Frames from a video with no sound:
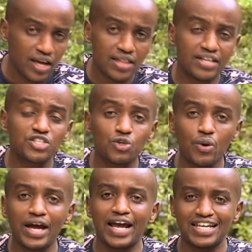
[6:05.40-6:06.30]
The reason
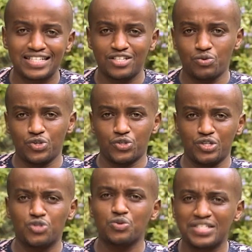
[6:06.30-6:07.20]
why I asked this question
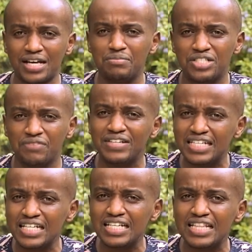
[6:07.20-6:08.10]
is to establish if
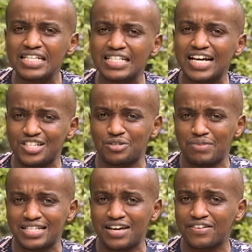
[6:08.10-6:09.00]
indeed these
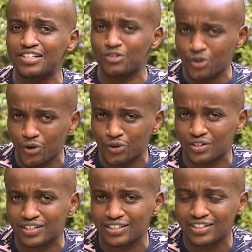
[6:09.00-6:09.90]
customers are really loyal.
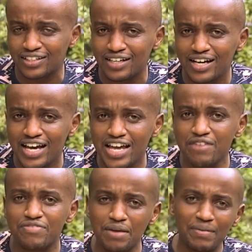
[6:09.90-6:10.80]

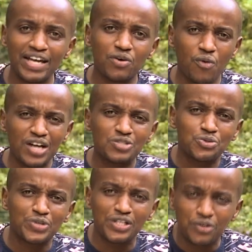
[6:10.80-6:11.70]
If they are buying 1 to
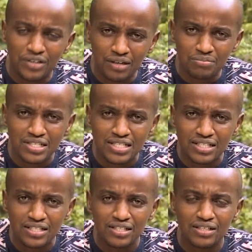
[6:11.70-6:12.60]
2 kilograms
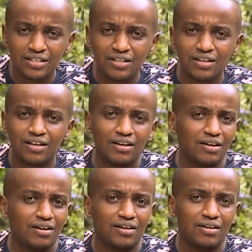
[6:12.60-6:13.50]

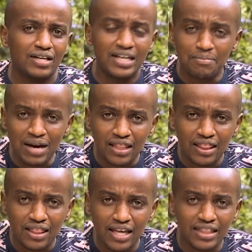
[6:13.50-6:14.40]
in a
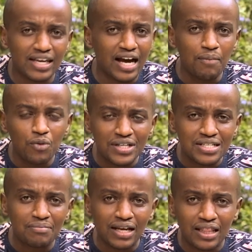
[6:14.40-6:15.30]
month and they come once
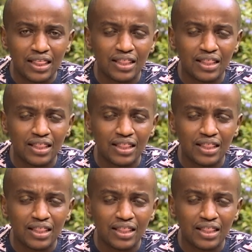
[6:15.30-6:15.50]
a month,